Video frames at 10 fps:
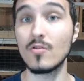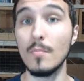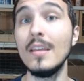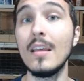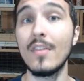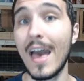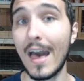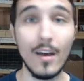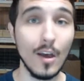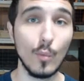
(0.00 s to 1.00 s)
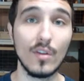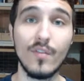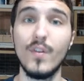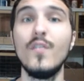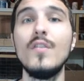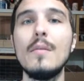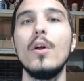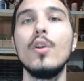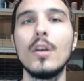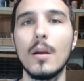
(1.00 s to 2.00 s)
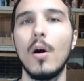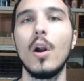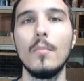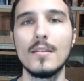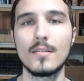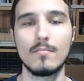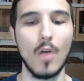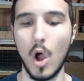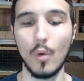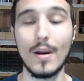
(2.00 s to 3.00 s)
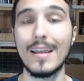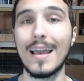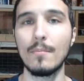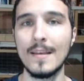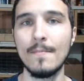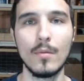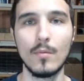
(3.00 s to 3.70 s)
meaning that with 50 million apartments already empty,